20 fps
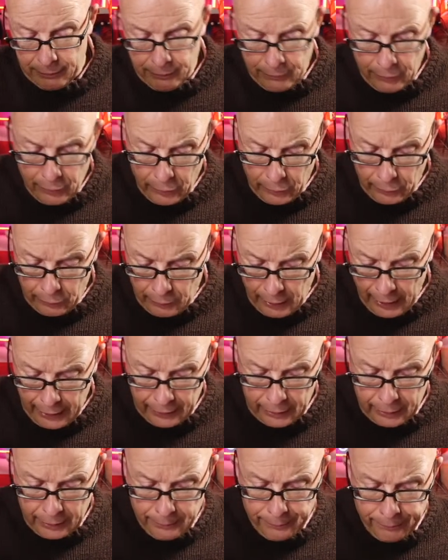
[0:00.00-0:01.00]
like
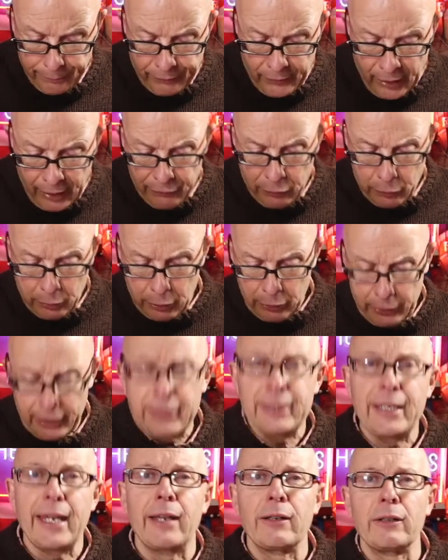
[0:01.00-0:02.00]
if you were looking
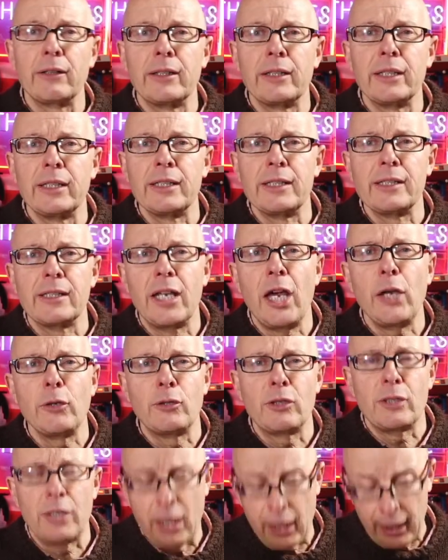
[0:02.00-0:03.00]
down at the
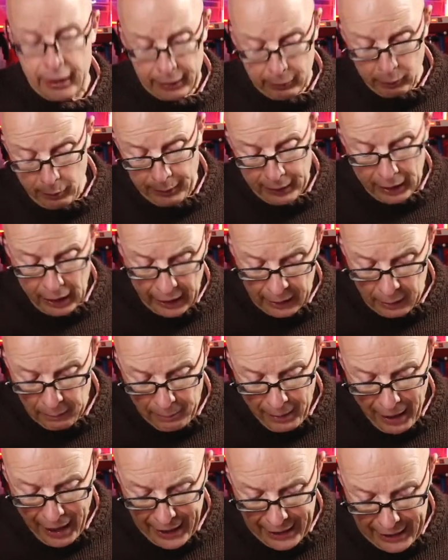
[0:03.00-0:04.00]
coastline, it would be like a
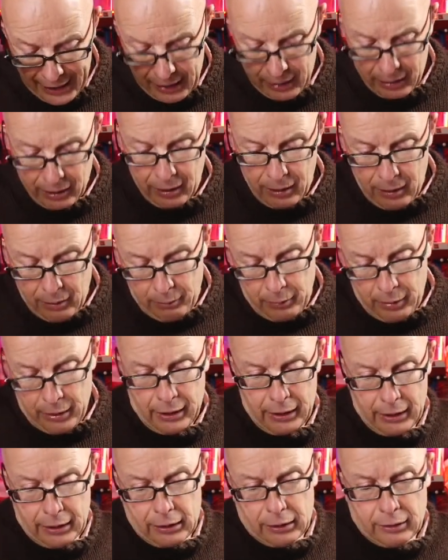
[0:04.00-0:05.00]
bay, but a
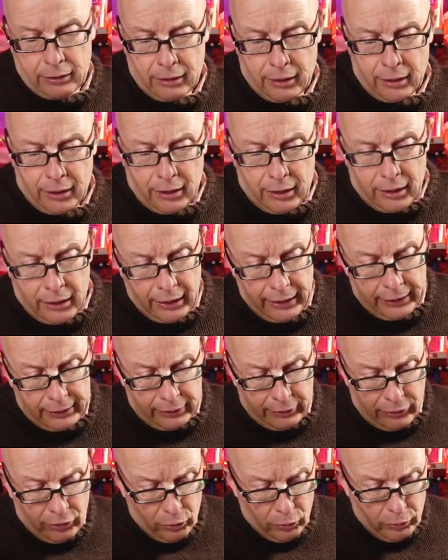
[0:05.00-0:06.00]
little
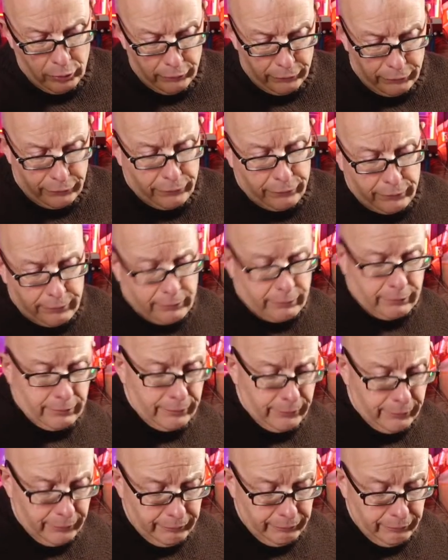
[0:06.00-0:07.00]
sort of.
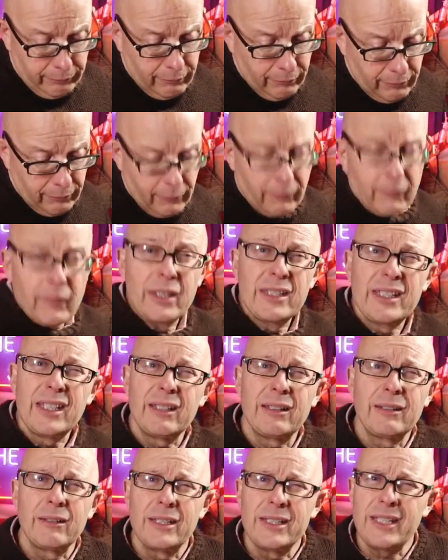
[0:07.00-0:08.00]
Is
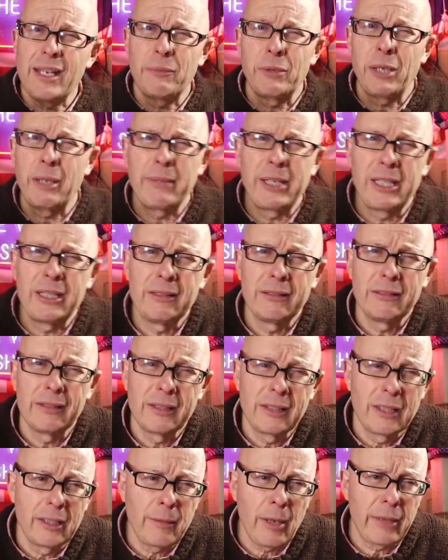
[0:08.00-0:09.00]
that what I mean?
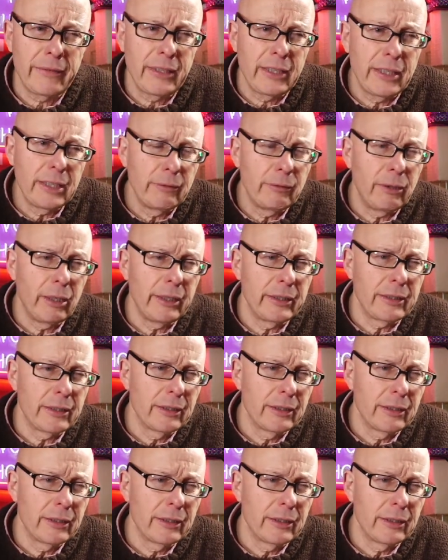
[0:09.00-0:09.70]
Am I thinking right?